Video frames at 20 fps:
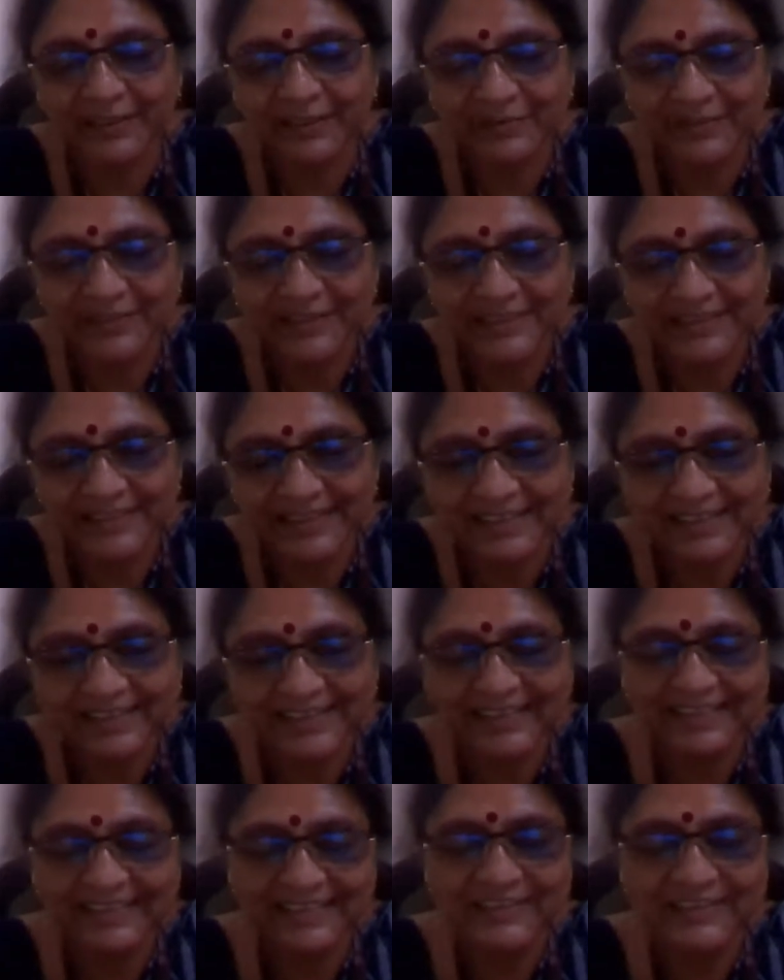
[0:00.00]
I would say.
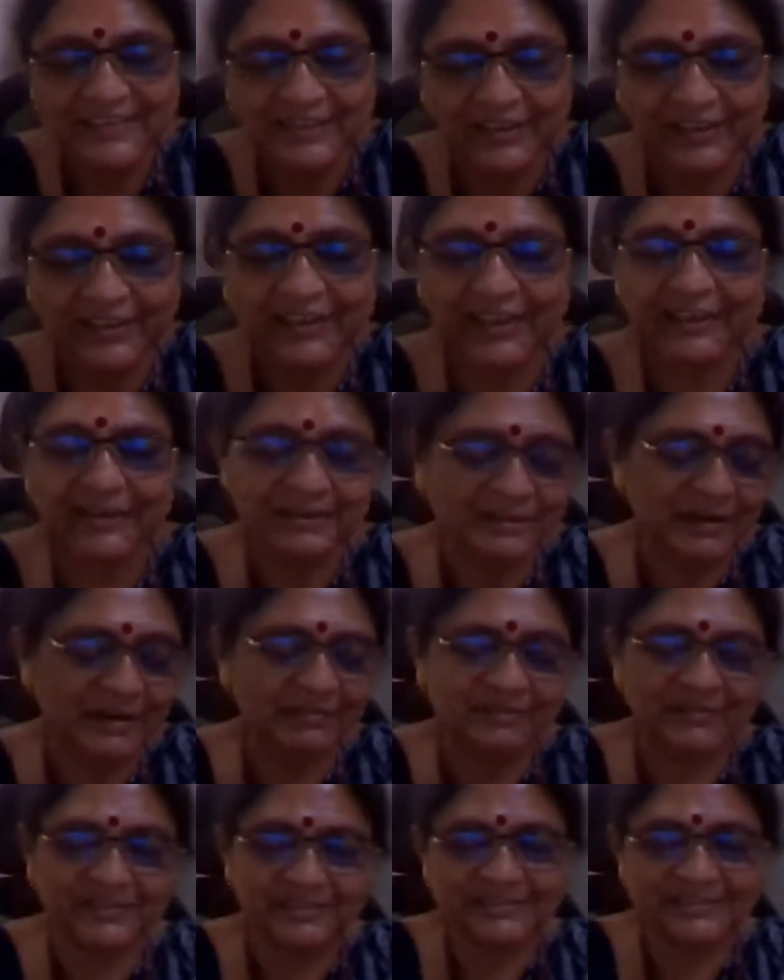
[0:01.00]
Sorry, I
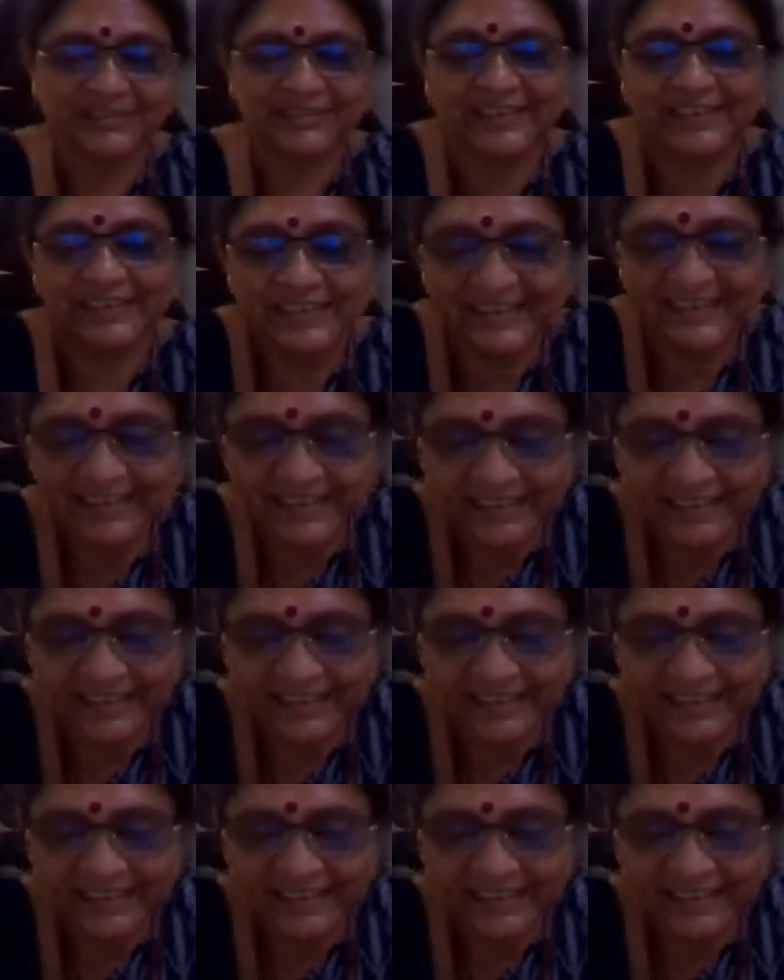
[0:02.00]
interrupted. Sorry.